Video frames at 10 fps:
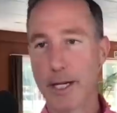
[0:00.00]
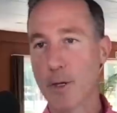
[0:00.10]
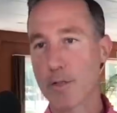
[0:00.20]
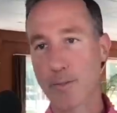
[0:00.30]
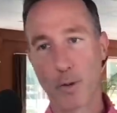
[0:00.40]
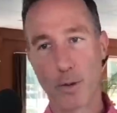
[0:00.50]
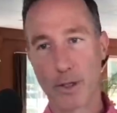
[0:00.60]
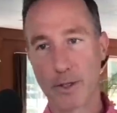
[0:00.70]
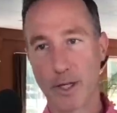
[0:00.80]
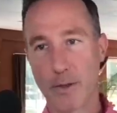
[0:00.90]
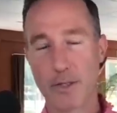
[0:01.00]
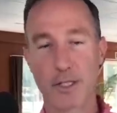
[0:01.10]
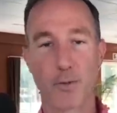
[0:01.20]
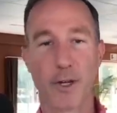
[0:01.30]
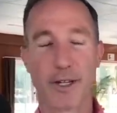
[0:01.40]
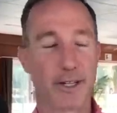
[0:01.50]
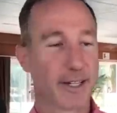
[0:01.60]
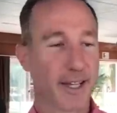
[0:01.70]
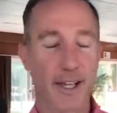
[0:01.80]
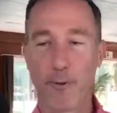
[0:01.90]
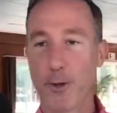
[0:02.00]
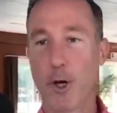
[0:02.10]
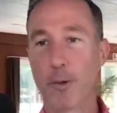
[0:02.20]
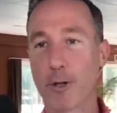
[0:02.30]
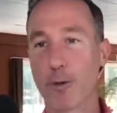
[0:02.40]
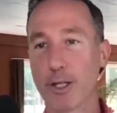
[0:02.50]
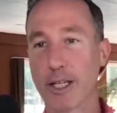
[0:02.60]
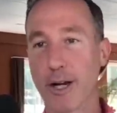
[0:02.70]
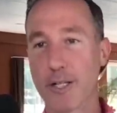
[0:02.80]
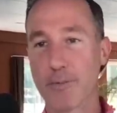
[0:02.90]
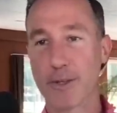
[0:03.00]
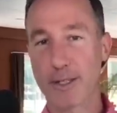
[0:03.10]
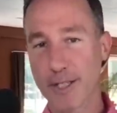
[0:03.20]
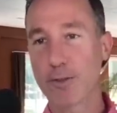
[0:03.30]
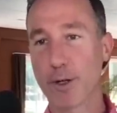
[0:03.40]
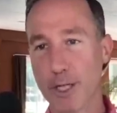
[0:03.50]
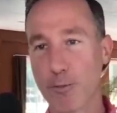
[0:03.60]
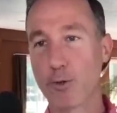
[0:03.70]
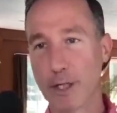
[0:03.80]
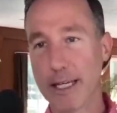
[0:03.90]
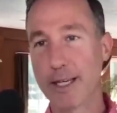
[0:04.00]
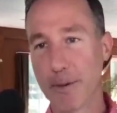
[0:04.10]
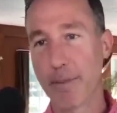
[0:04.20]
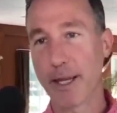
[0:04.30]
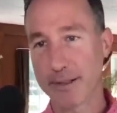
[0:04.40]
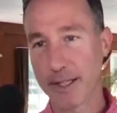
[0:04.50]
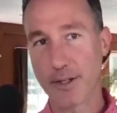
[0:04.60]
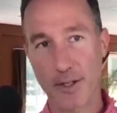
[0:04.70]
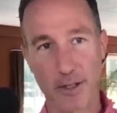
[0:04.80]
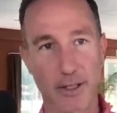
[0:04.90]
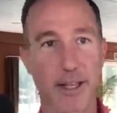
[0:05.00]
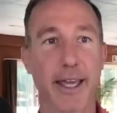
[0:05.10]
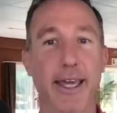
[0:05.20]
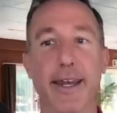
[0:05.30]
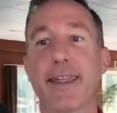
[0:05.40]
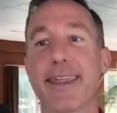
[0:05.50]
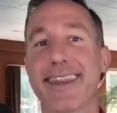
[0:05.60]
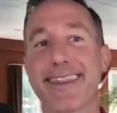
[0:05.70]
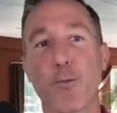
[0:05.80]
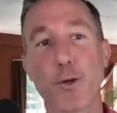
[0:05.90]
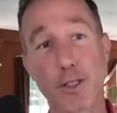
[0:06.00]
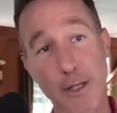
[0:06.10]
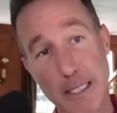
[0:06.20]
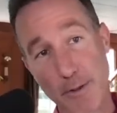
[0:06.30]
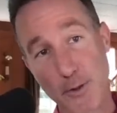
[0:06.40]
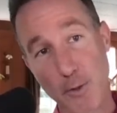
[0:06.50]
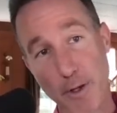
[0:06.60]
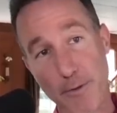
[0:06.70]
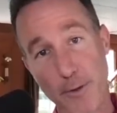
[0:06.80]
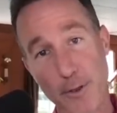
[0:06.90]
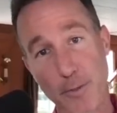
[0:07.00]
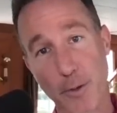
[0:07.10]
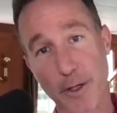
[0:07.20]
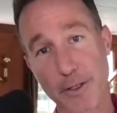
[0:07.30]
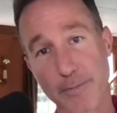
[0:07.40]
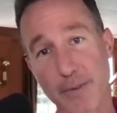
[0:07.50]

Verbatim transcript: I know it's boring, and this is when, when nobody really cares, but this is when you really need to pay attention. And which leads me to my first point,